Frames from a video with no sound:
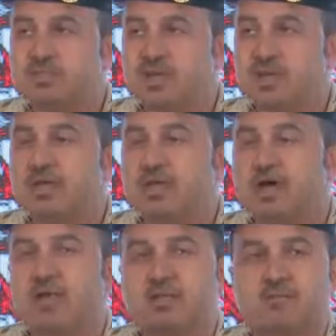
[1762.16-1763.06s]

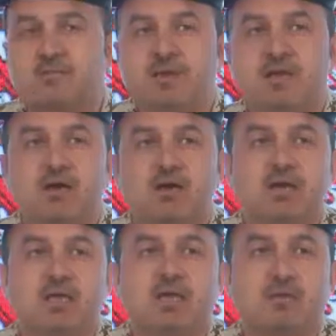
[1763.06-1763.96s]
teacher. The
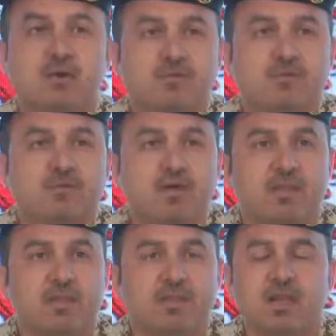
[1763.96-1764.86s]
worst thing
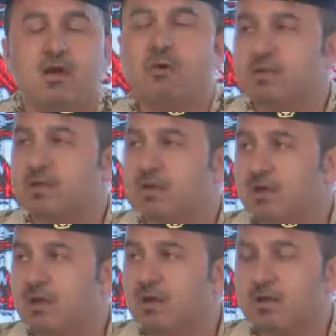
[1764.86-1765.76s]
is, like, God